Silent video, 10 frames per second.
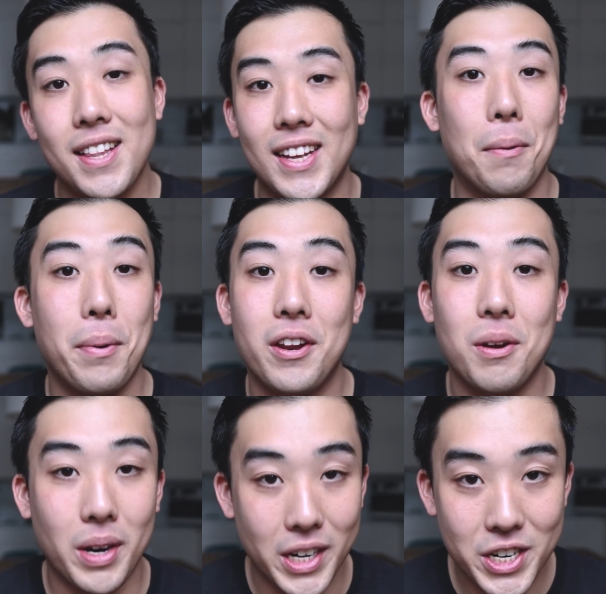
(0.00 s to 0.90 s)
That
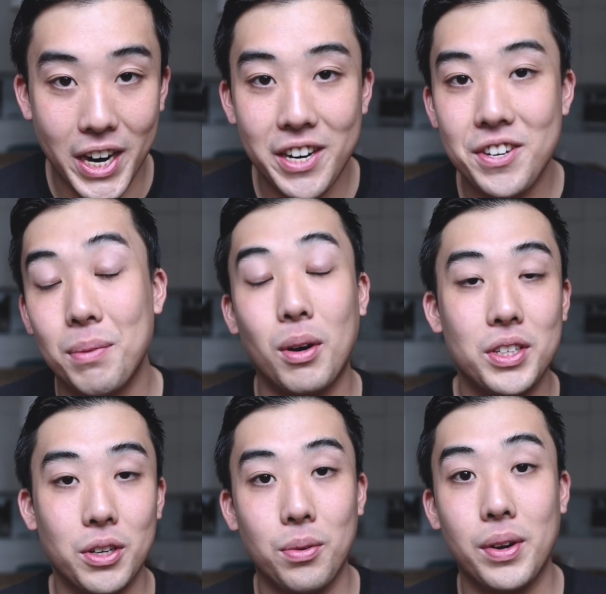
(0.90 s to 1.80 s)
opinion might change. I'm
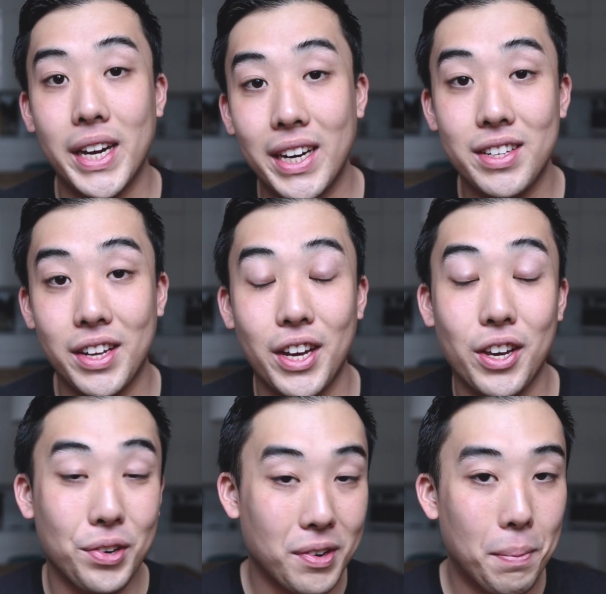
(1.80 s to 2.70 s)
also keen to hear
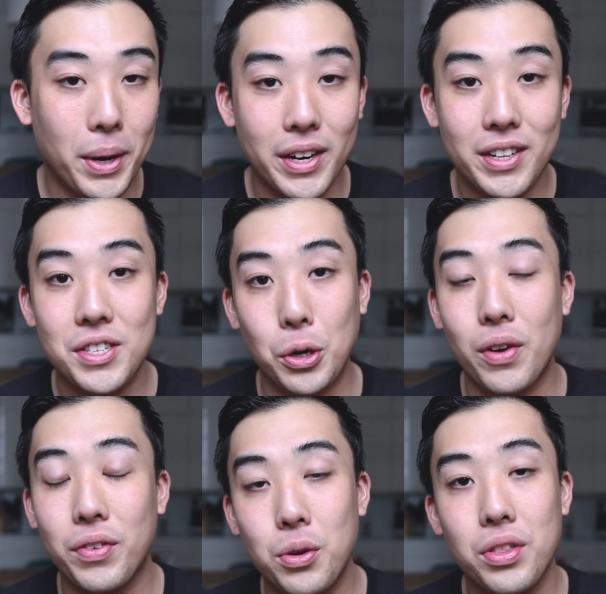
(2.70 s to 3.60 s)
your opinion. So
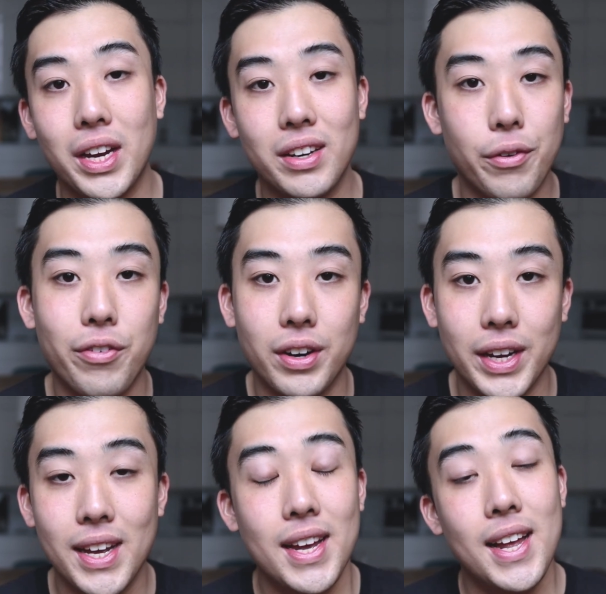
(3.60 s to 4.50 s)
if you think
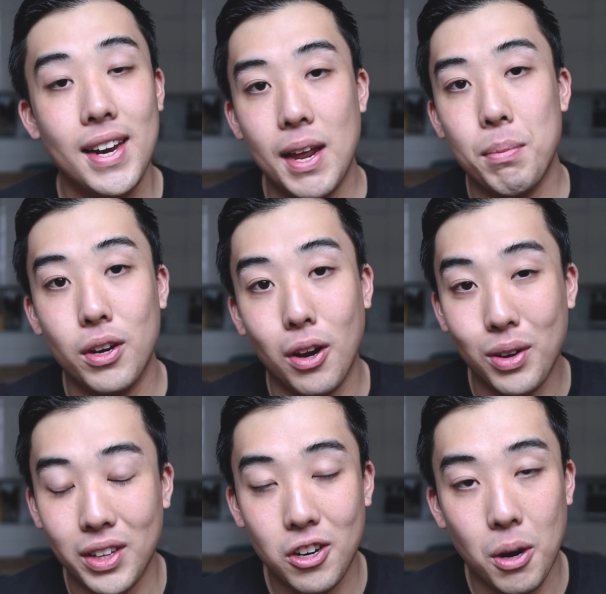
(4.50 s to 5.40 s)
differently, let me know
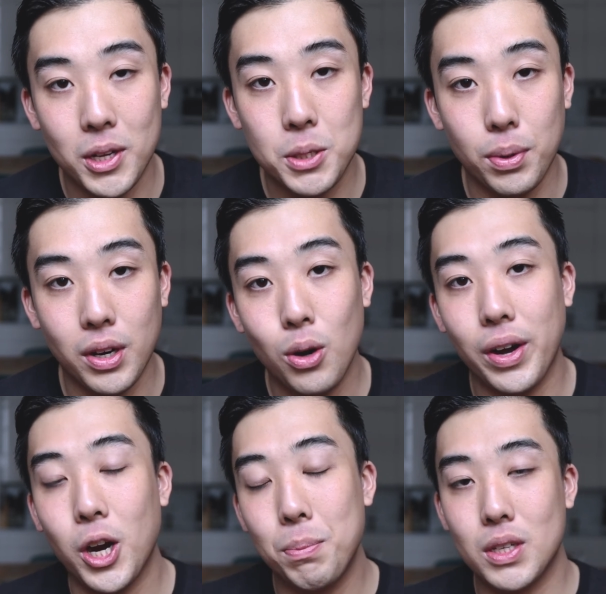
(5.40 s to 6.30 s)
in the comments below.
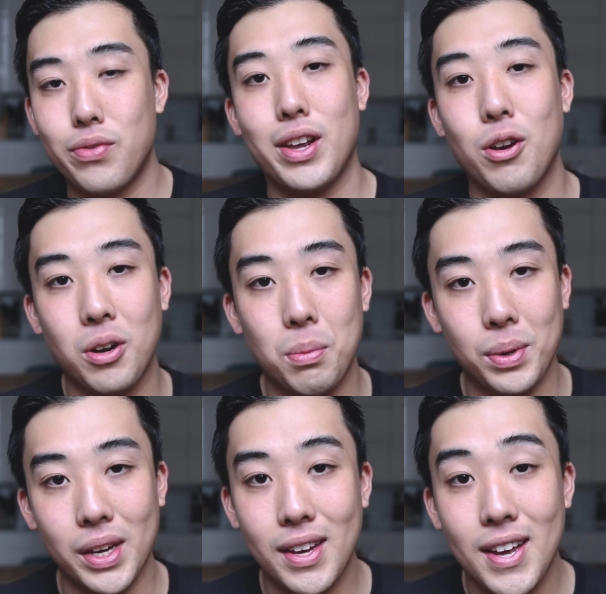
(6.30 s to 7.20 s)
I hope this video can
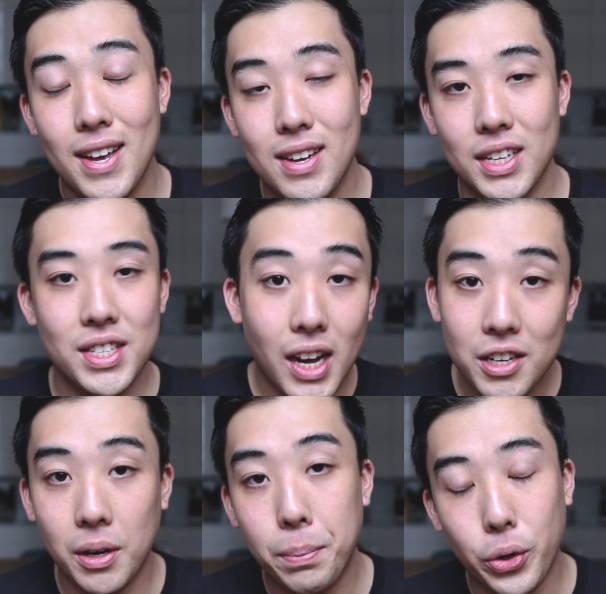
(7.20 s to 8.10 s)
be a
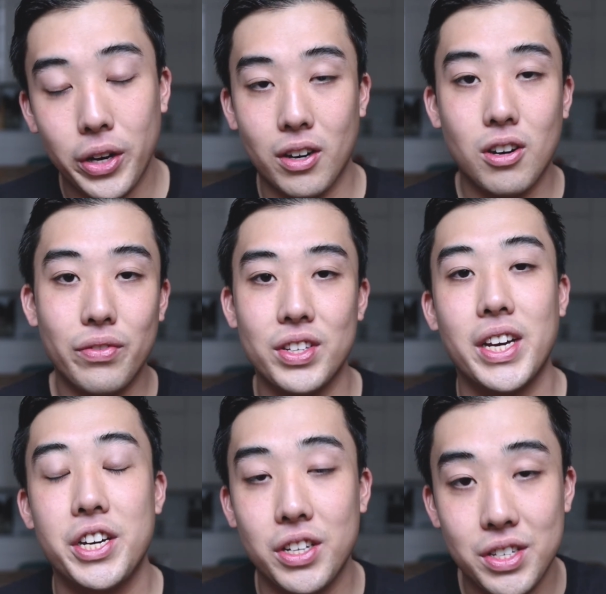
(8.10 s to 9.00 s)
starting point, a
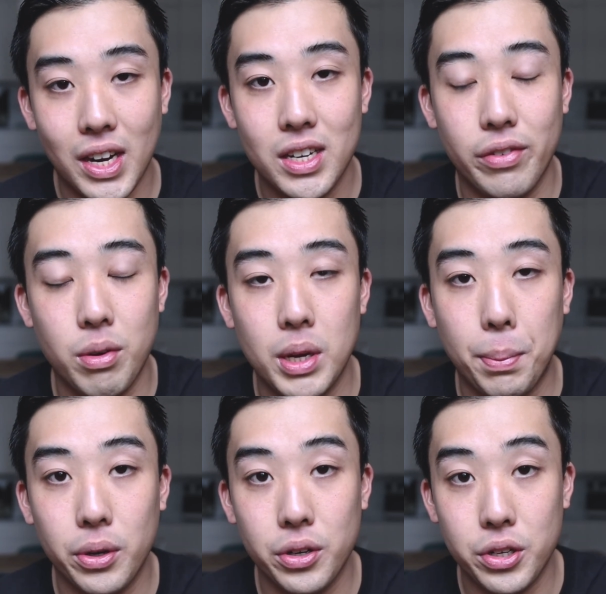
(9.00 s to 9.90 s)
conversation starter for
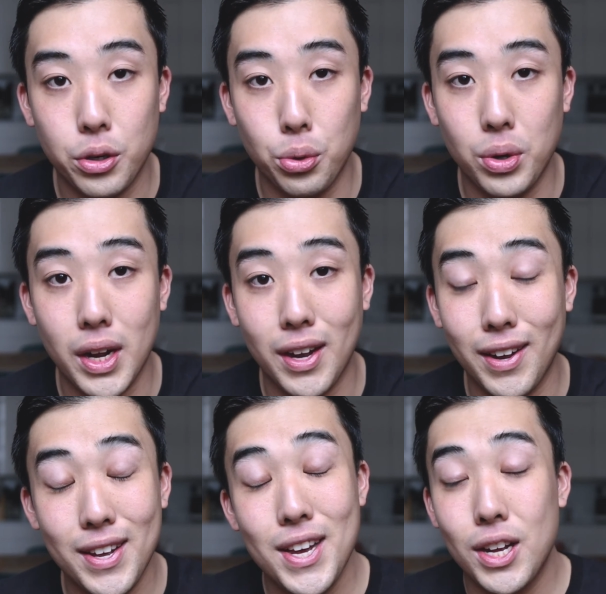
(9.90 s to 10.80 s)
people
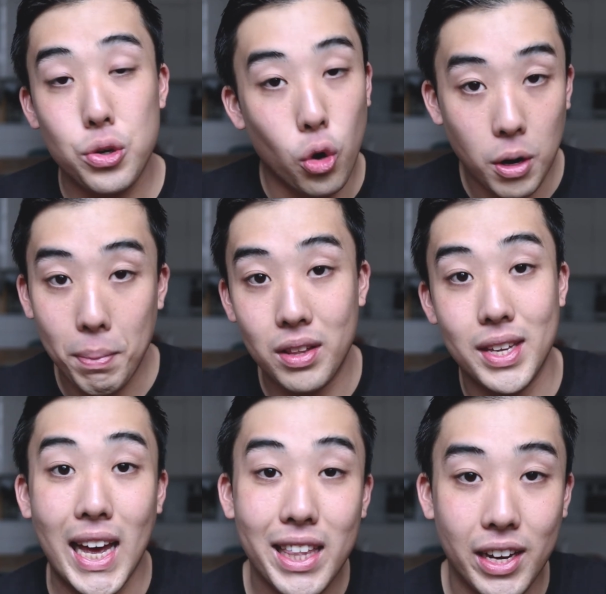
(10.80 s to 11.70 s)
to talk about
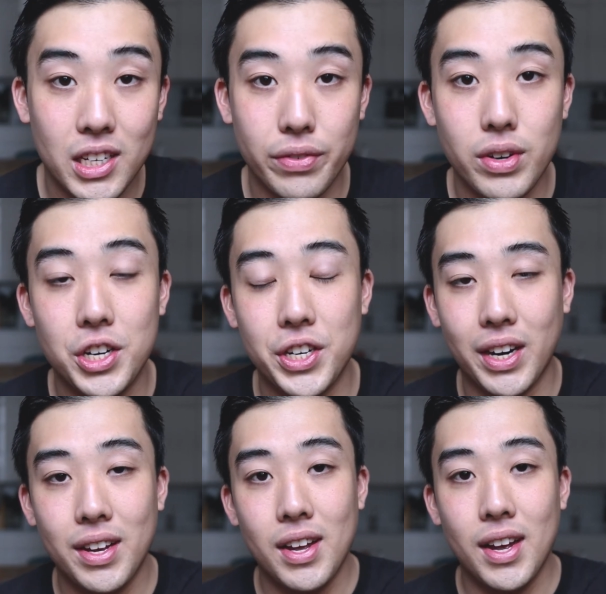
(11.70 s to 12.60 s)
the ethics of
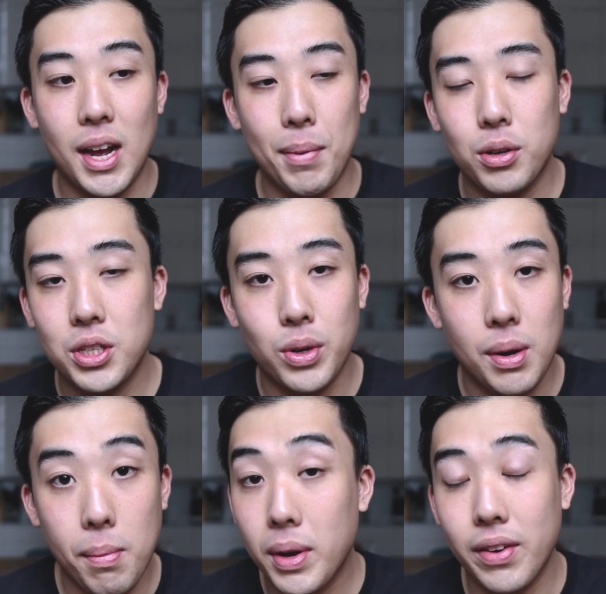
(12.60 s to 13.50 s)
nudging. I also want
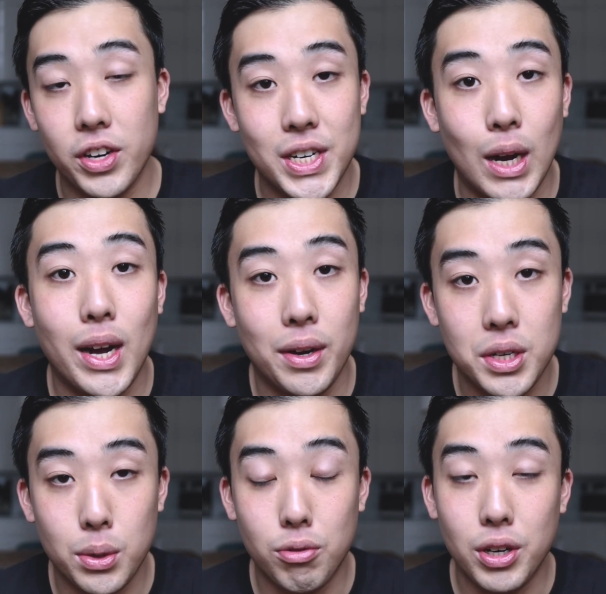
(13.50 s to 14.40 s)
to give a shout out
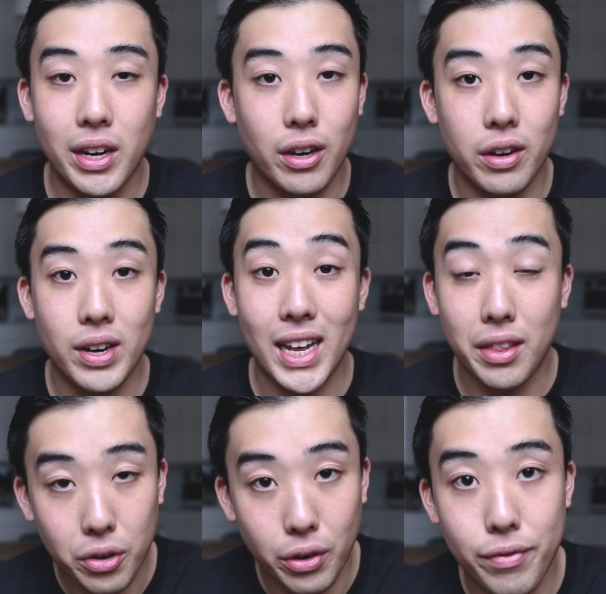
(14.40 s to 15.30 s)
to a really good
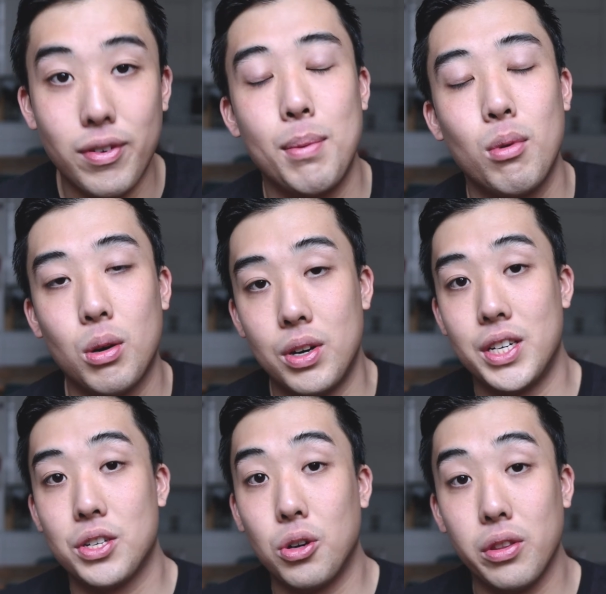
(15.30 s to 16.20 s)
ethical framework, which
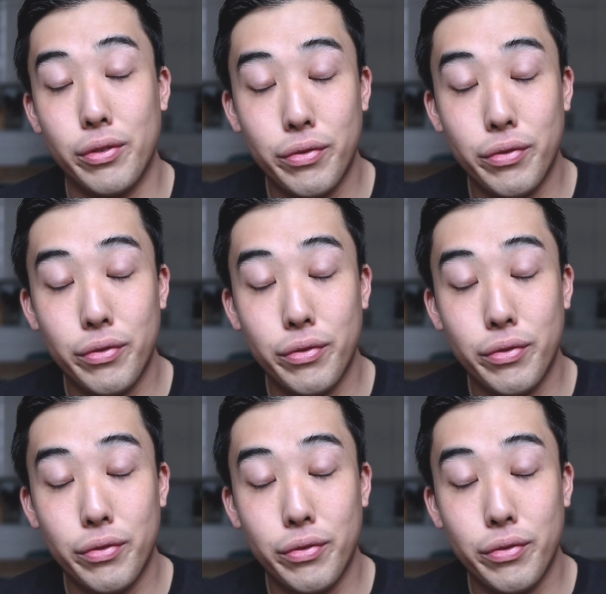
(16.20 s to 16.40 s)
is called the